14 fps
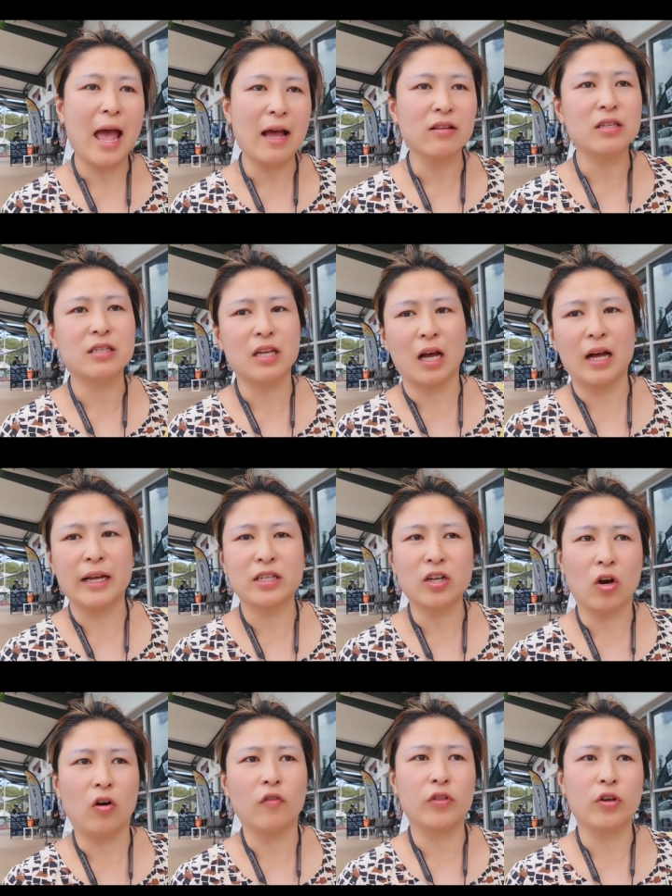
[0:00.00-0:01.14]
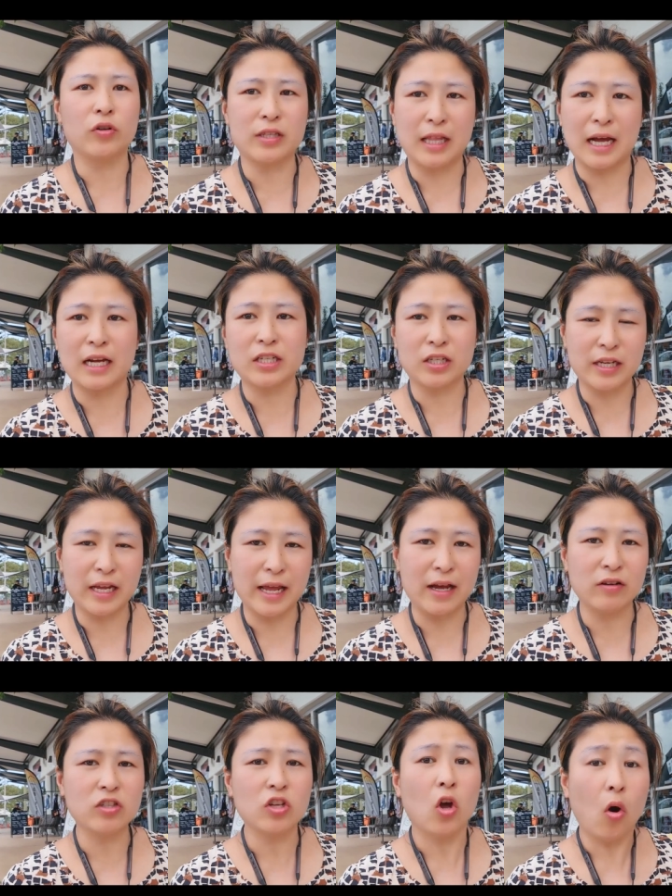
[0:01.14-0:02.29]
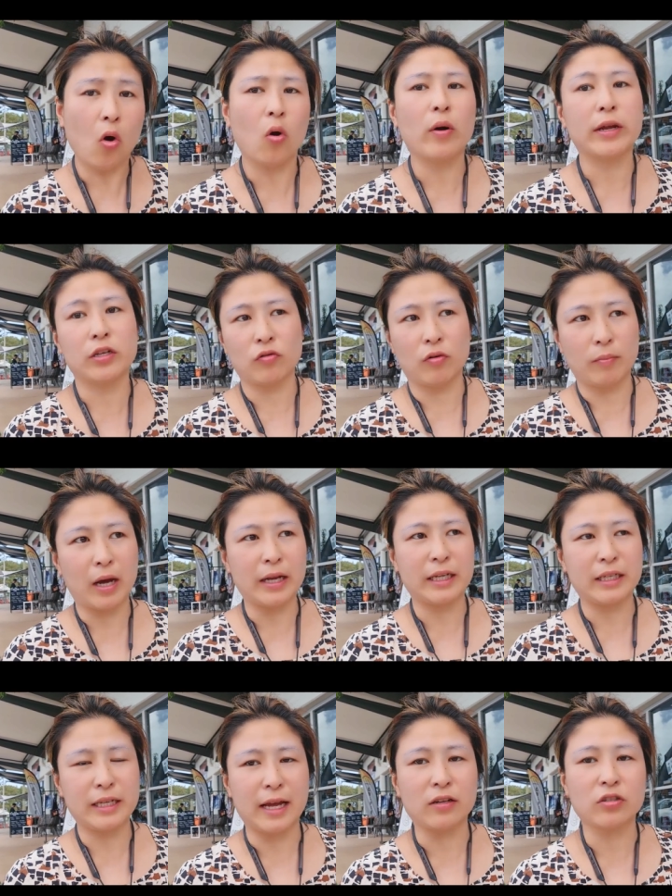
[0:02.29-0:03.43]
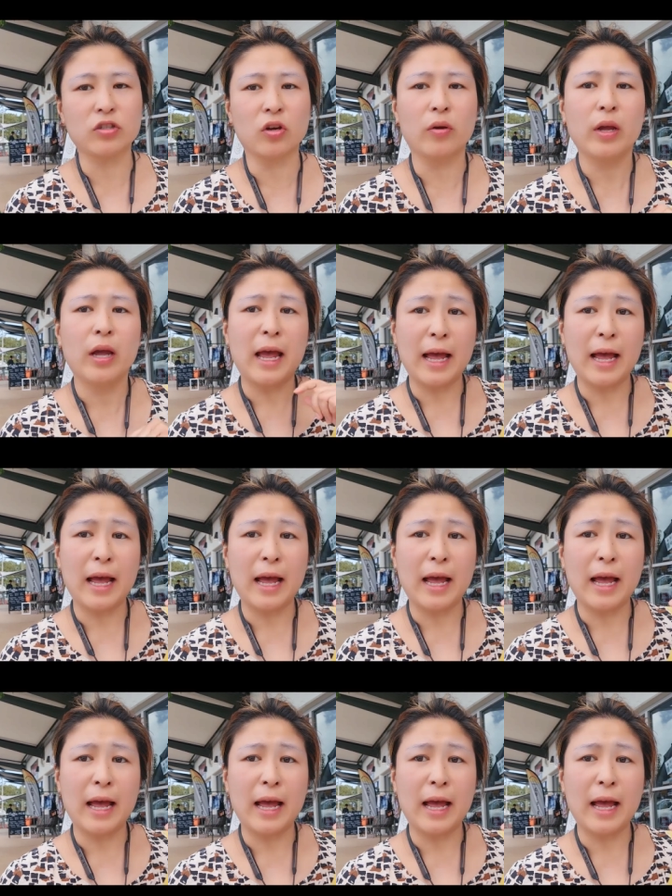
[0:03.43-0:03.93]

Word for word: outside of those larger towns or into a mining town so